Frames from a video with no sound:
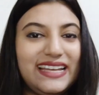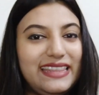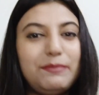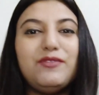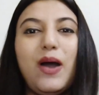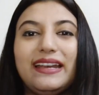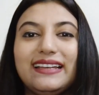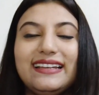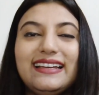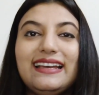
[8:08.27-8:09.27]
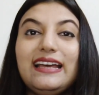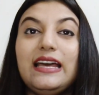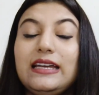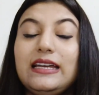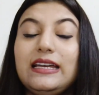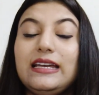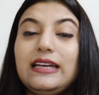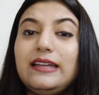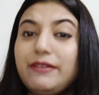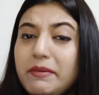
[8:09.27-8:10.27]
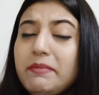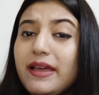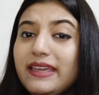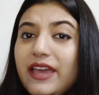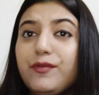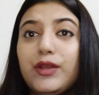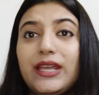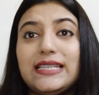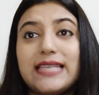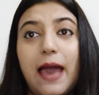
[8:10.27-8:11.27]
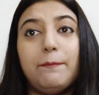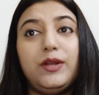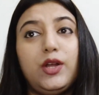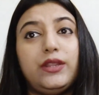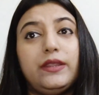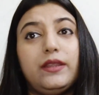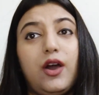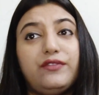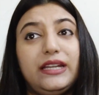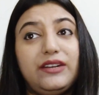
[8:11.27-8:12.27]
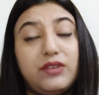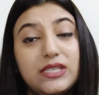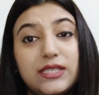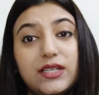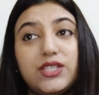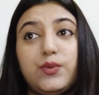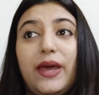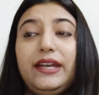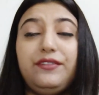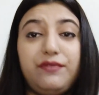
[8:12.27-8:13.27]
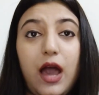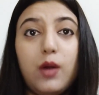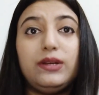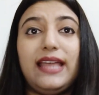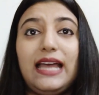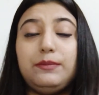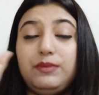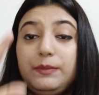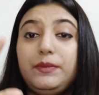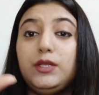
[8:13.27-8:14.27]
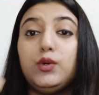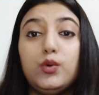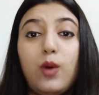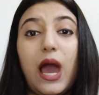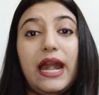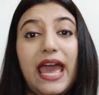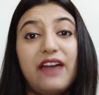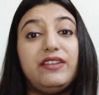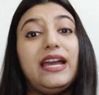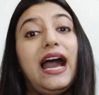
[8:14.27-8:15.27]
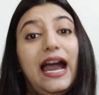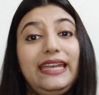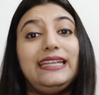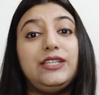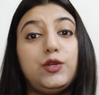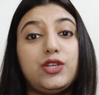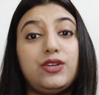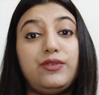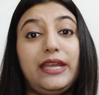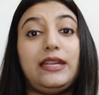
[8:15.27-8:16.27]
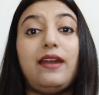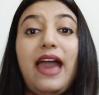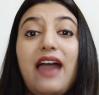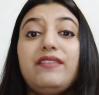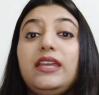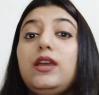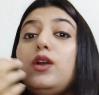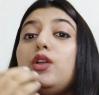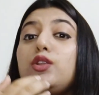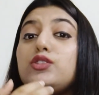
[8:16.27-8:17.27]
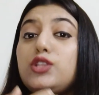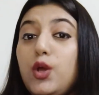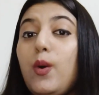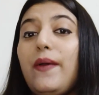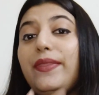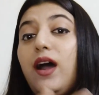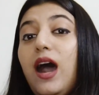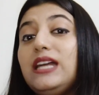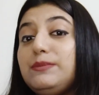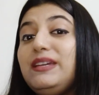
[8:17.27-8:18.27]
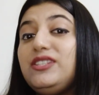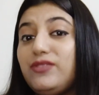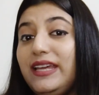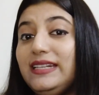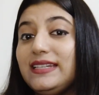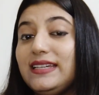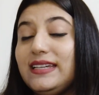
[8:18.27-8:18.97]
Number 1, remember I gave you an example of that research where it found that people who are having high intuition rate are having slower the heartbeat rate.